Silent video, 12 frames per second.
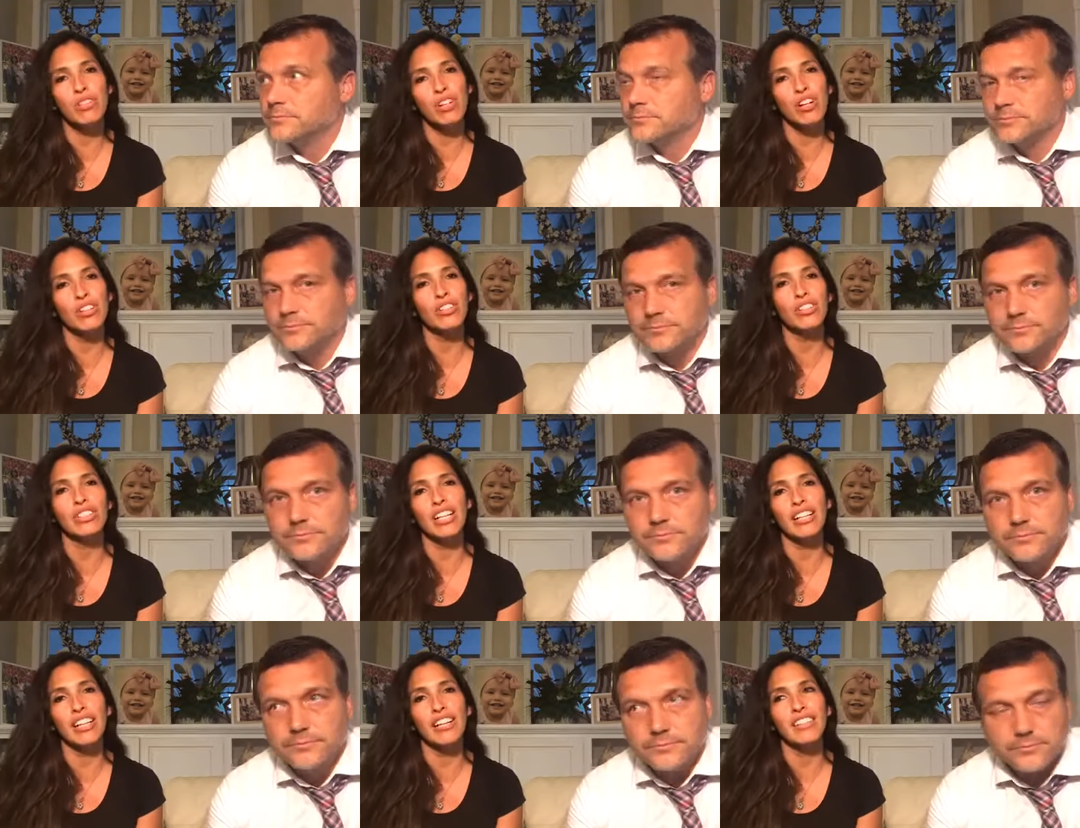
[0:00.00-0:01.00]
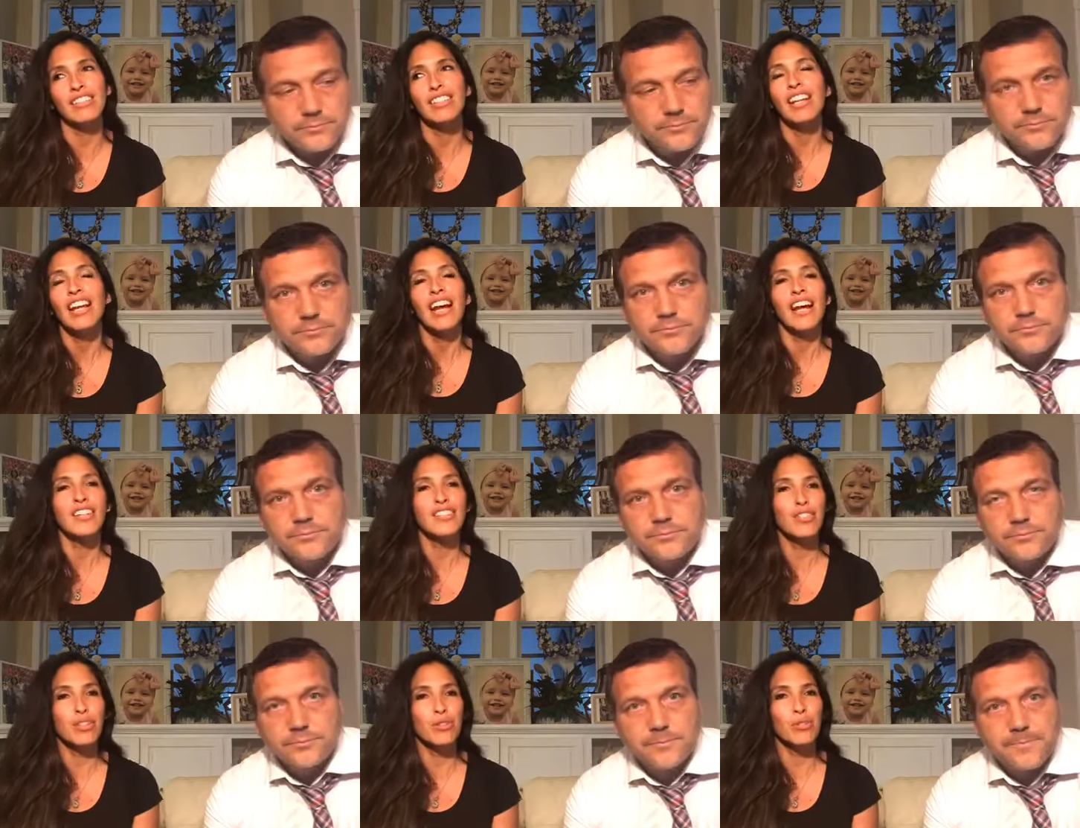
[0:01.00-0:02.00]
Speaker 1: call her Layla. And
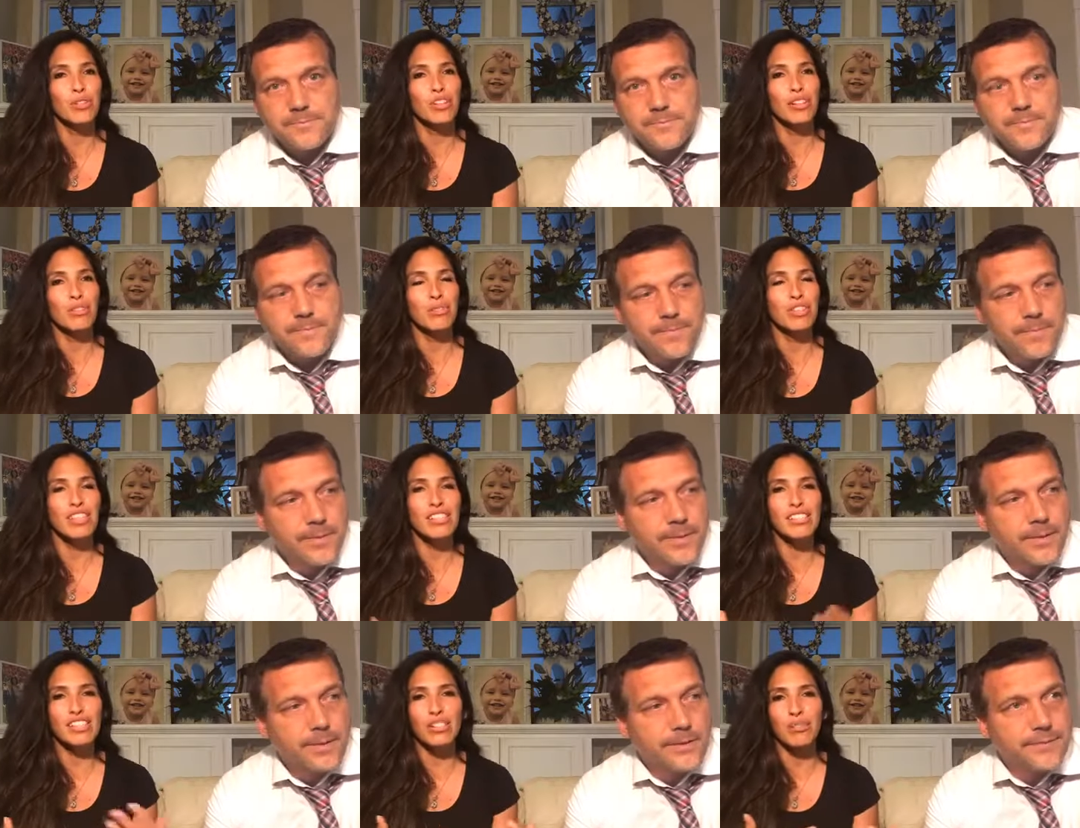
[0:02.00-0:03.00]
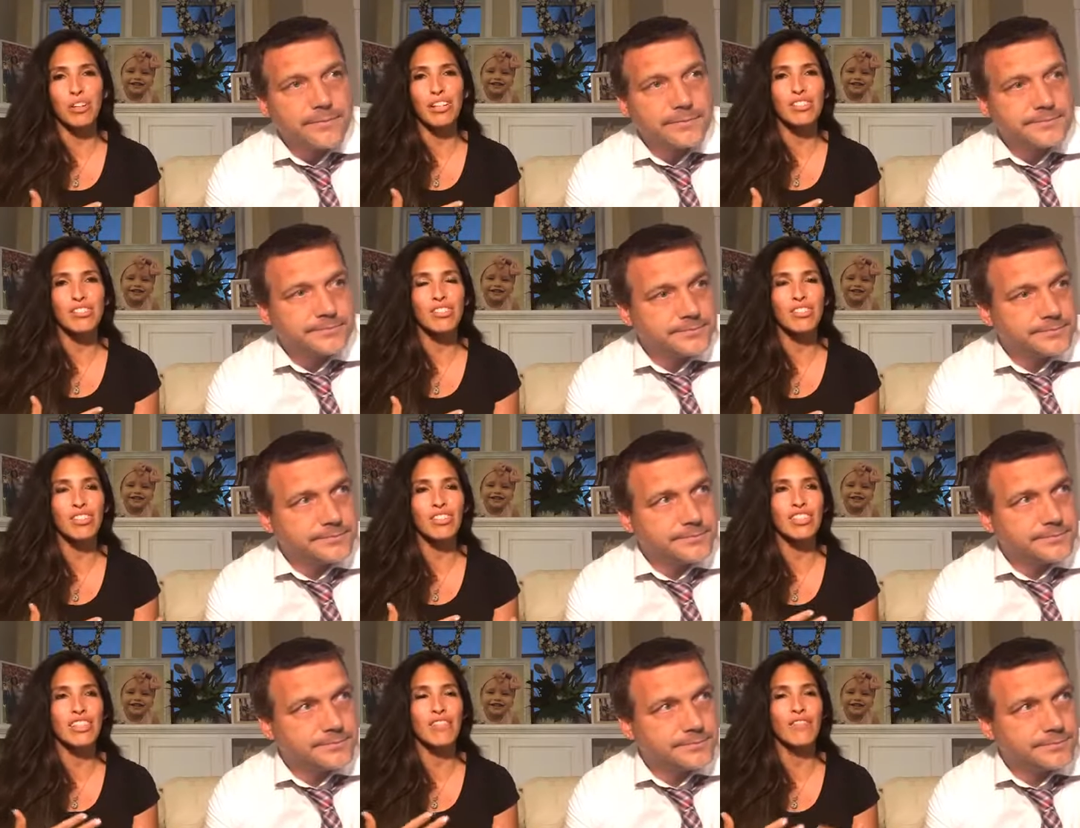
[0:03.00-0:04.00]
so with these little ones, you're gonna
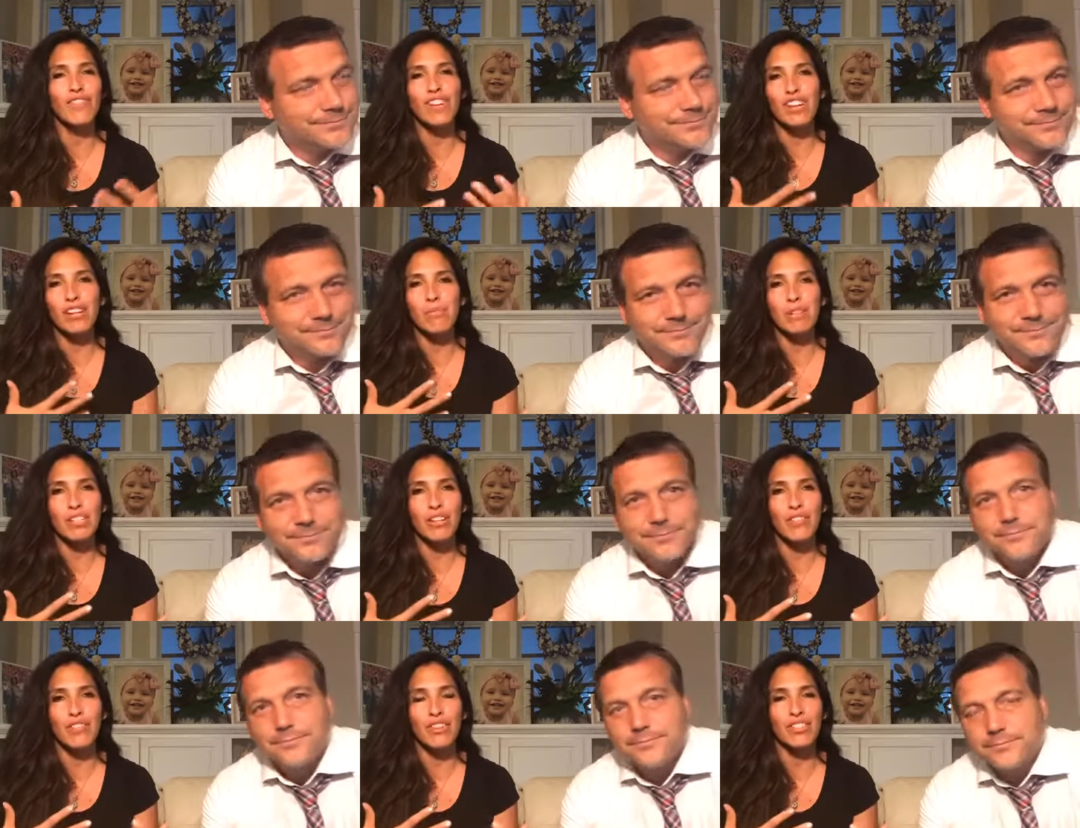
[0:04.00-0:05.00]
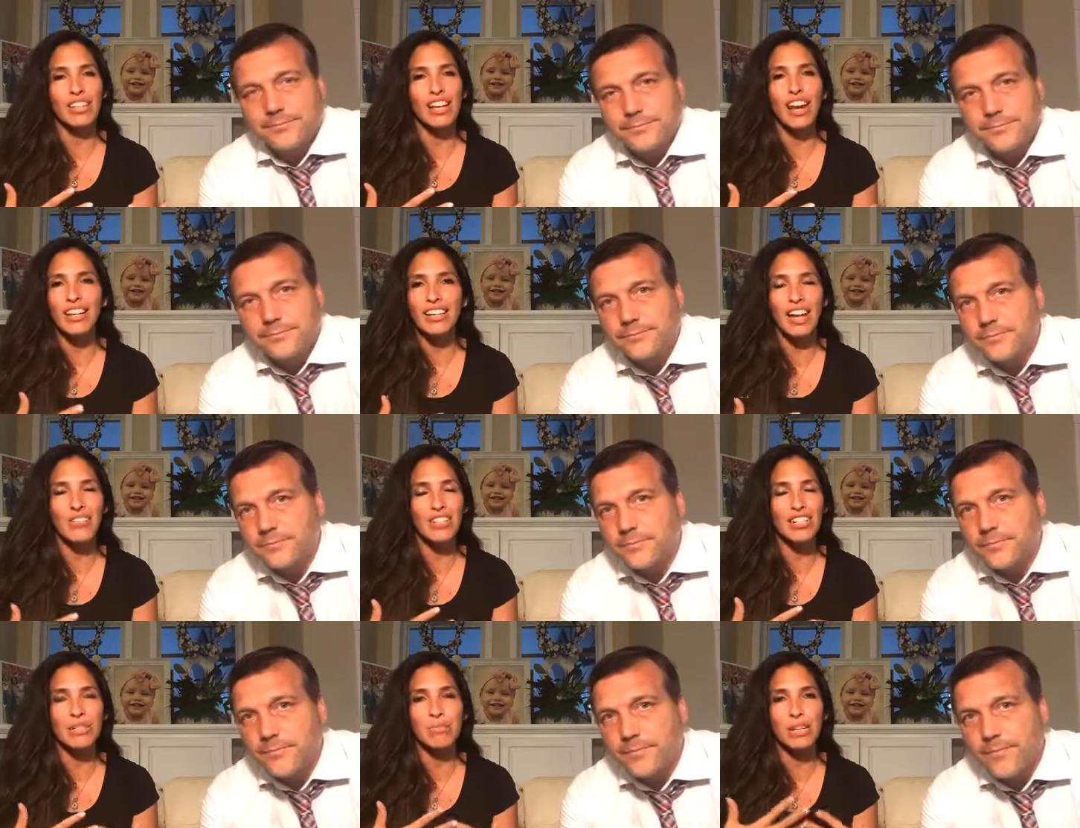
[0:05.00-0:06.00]
see a very big difference. And I didn't have to
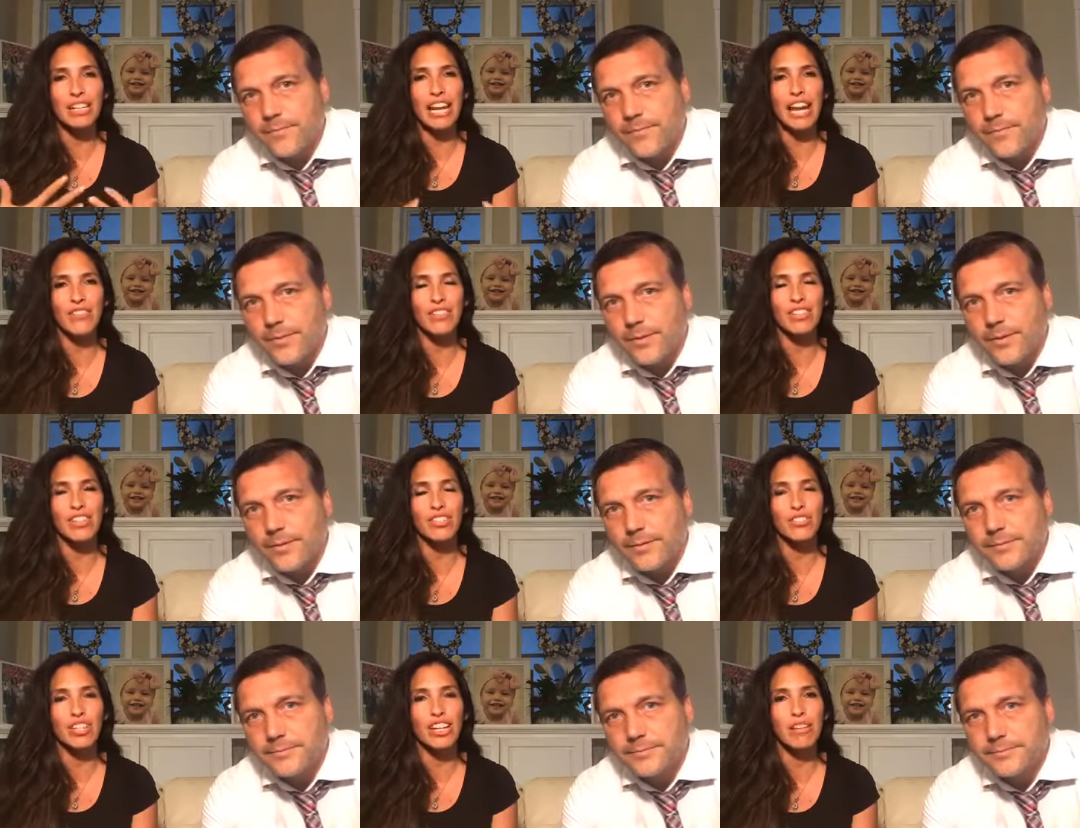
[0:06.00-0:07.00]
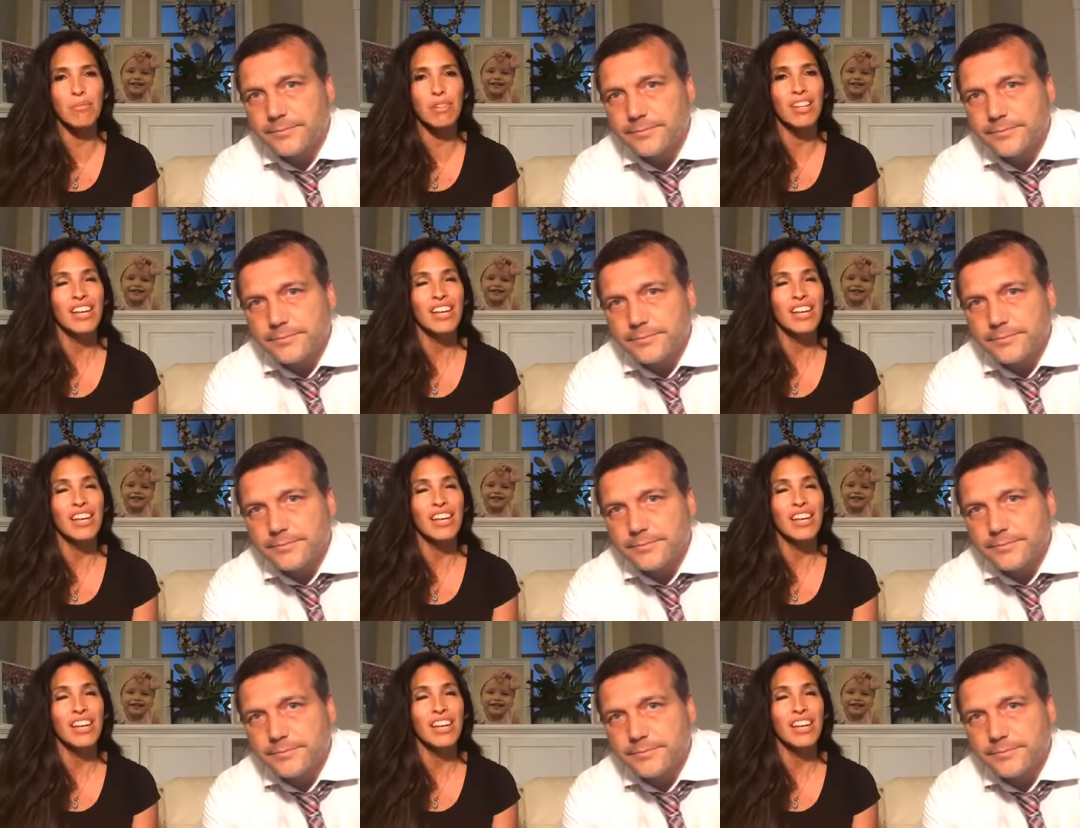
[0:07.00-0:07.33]
explain everything to him.